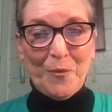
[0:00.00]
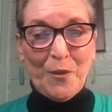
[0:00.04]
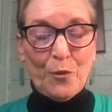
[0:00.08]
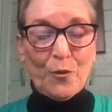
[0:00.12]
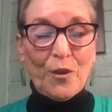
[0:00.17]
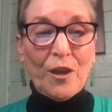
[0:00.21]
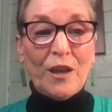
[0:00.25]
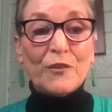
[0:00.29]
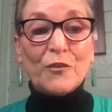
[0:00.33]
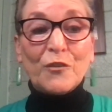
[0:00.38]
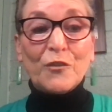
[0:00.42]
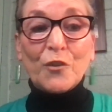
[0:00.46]

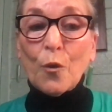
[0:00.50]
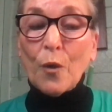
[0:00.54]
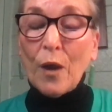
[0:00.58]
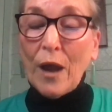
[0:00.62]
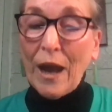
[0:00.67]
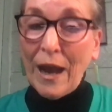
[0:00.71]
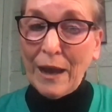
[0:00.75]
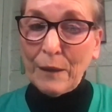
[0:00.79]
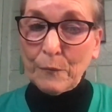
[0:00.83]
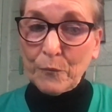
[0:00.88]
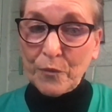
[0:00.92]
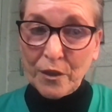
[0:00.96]
Okay, so
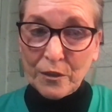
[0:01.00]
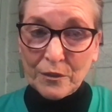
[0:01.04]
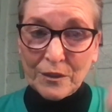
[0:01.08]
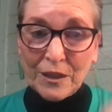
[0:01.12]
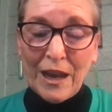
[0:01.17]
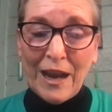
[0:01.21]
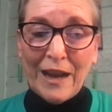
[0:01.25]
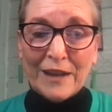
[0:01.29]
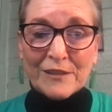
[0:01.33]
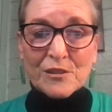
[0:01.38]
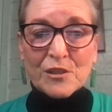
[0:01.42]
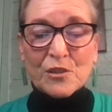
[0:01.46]
at the
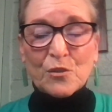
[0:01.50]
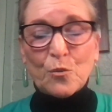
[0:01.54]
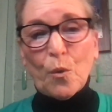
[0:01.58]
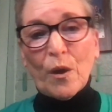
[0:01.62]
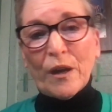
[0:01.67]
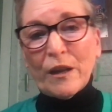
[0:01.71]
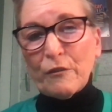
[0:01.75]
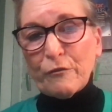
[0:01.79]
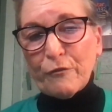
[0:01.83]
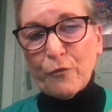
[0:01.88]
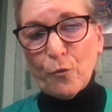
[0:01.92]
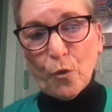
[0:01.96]
last
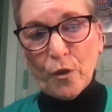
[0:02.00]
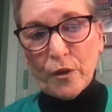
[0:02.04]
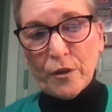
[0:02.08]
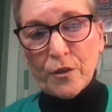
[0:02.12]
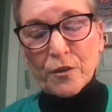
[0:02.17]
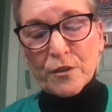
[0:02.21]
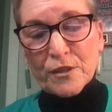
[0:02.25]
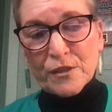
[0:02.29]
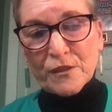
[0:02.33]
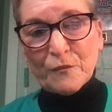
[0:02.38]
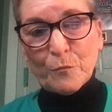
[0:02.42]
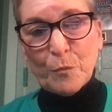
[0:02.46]
24
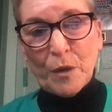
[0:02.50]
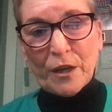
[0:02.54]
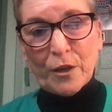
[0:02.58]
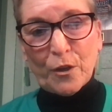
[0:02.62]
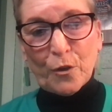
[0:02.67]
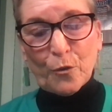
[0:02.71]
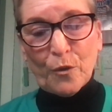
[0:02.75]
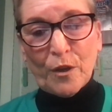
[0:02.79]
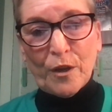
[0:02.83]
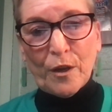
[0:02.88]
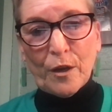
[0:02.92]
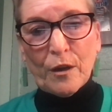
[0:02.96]
years of my
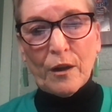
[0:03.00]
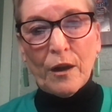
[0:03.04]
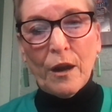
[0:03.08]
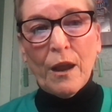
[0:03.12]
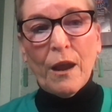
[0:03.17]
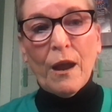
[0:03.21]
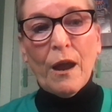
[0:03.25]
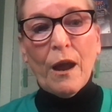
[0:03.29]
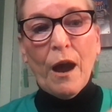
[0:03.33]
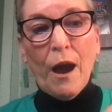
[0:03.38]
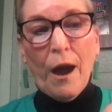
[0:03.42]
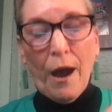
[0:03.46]
career,
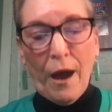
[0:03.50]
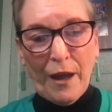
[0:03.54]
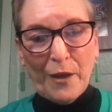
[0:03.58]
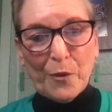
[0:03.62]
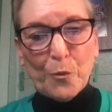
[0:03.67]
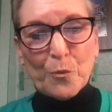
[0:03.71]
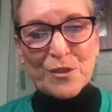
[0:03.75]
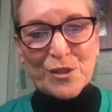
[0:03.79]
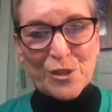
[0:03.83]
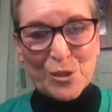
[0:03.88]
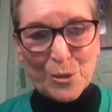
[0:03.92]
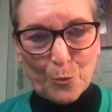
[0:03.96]
I
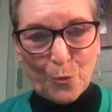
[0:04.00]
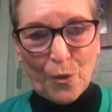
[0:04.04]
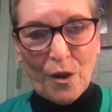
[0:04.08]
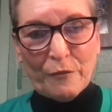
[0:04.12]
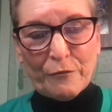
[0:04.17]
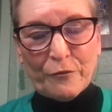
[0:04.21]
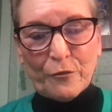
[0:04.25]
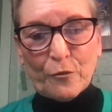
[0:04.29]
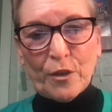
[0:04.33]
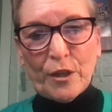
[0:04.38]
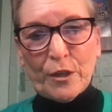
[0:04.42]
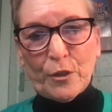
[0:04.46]
was the
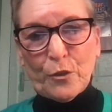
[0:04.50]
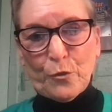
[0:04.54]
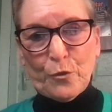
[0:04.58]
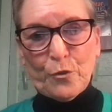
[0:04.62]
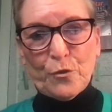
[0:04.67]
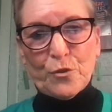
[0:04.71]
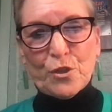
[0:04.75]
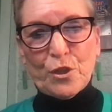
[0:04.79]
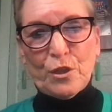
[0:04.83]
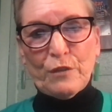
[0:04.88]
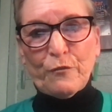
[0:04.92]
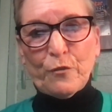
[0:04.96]
referee and crew
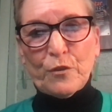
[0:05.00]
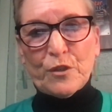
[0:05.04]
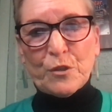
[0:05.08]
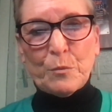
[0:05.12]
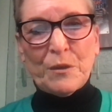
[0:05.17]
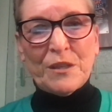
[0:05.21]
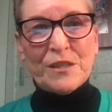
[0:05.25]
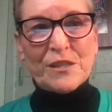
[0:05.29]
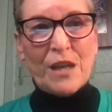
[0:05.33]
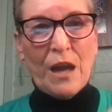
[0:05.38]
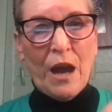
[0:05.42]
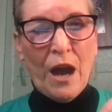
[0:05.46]
chief, which
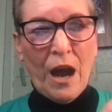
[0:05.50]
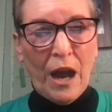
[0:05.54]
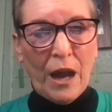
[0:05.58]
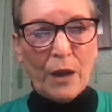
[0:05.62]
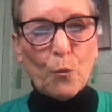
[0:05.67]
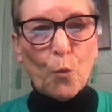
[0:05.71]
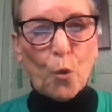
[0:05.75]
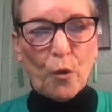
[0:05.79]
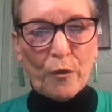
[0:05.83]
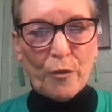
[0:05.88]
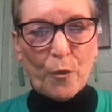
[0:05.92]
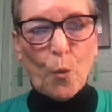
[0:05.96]
means I
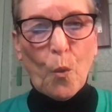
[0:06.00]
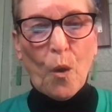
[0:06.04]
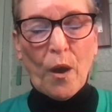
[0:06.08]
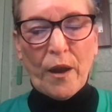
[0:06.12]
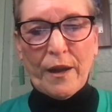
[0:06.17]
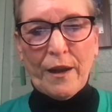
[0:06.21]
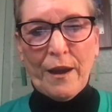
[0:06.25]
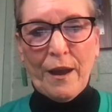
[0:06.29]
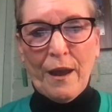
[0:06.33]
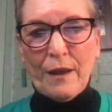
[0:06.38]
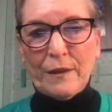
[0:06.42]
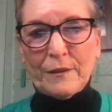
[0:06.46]
wore the
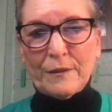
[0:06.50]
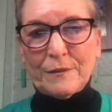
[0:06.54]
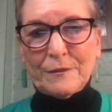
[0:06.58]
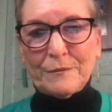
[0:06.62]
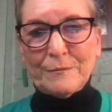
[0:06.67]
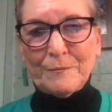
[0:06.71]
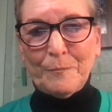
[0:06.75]
white hat.